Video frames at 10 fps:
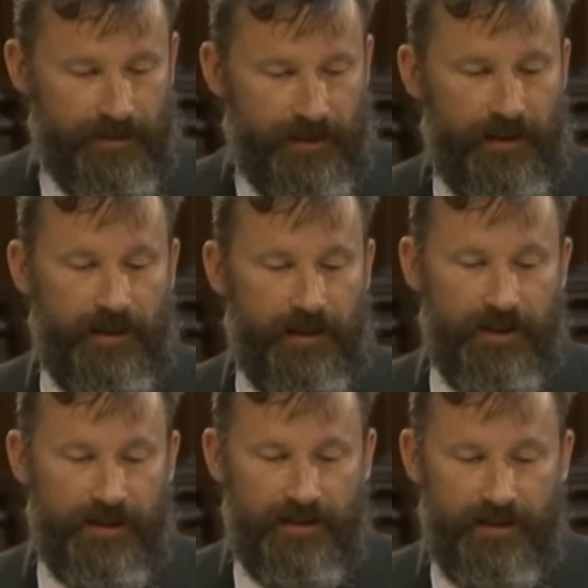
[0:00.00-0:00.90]

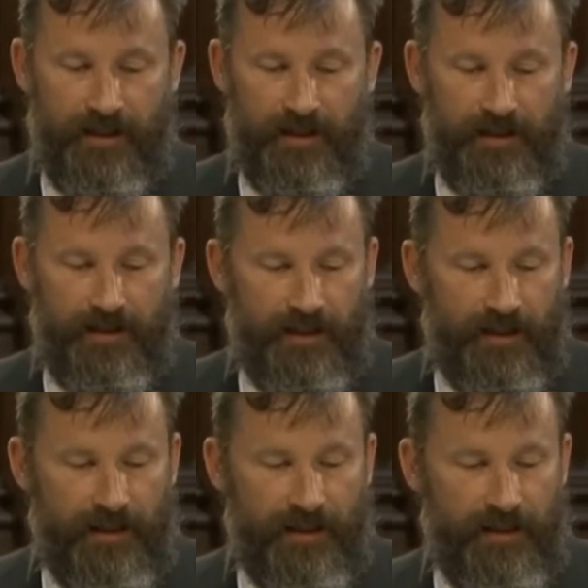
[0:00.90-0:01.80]
addressing
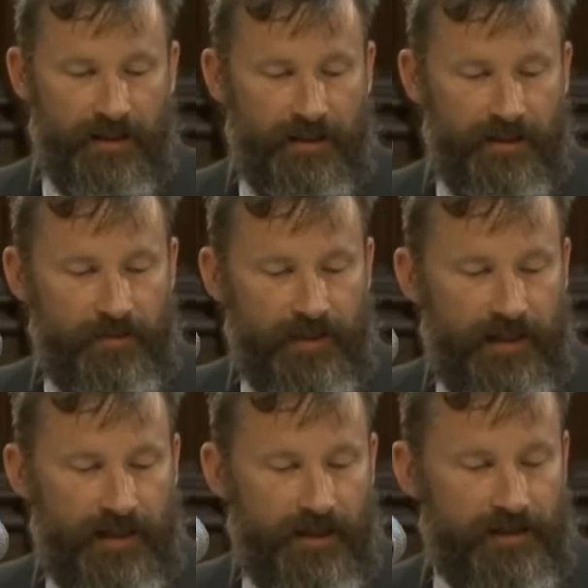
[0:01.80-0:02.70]
the human
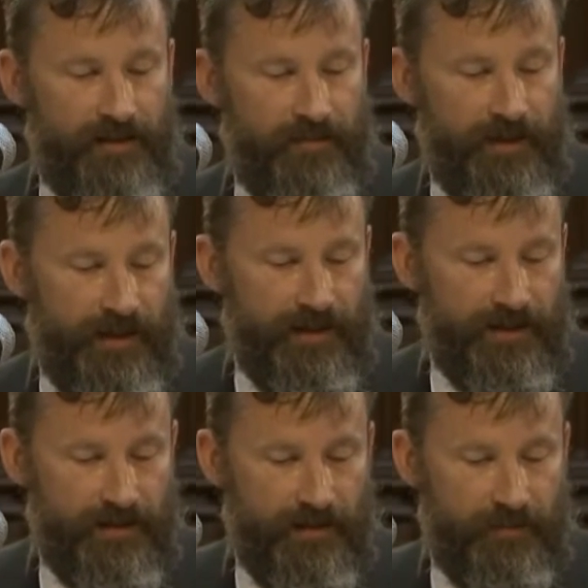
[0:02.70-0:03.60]
health
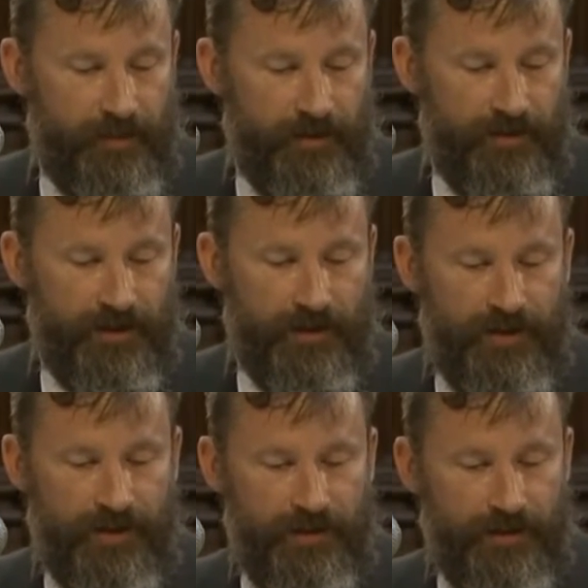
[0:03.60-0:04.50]
impacts of proposed
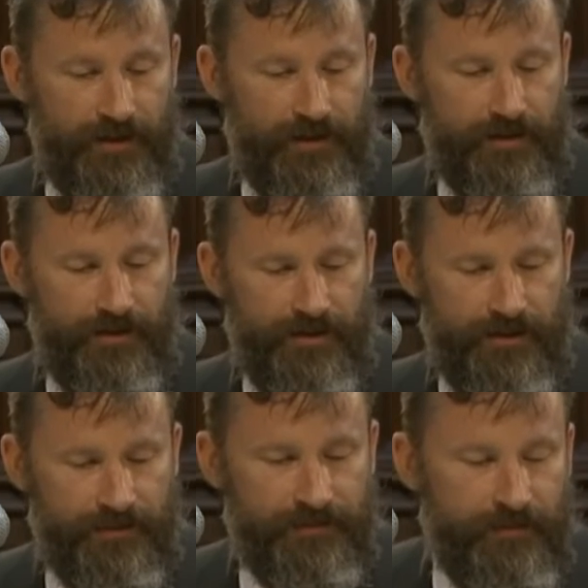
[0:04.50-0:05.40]
geoengineering solutions.
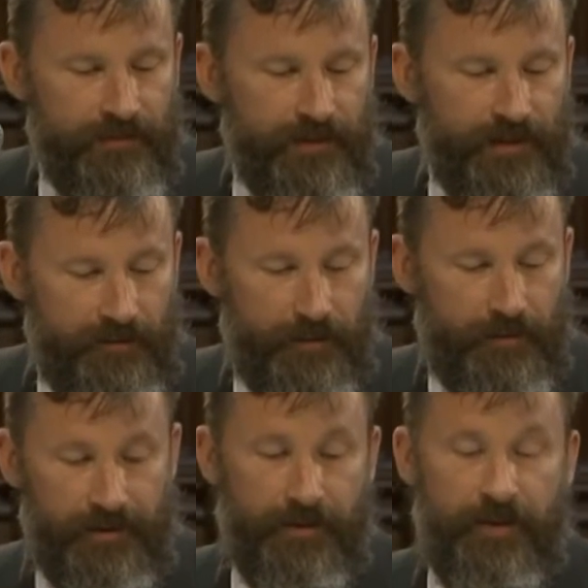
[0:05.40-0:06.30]
I
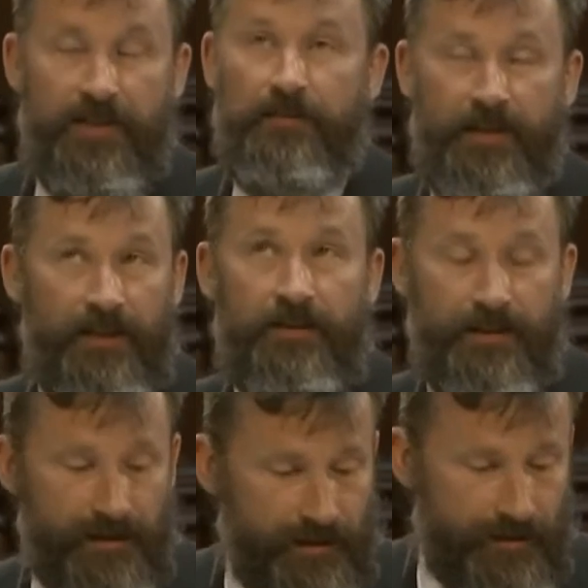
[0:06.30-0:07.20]
formally request it be entered
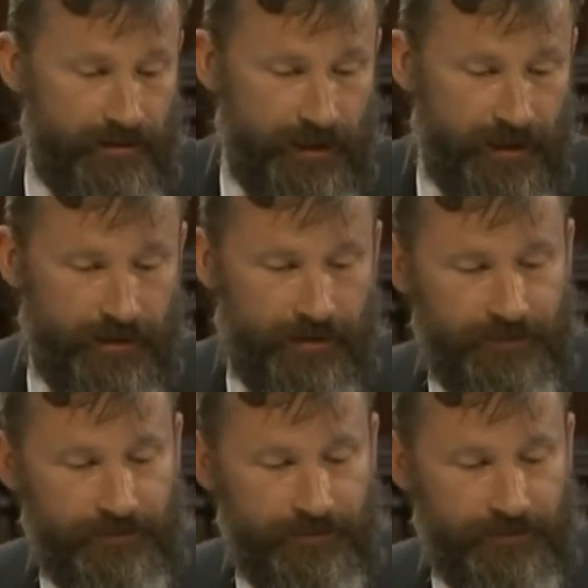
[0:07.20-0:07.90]
into the record.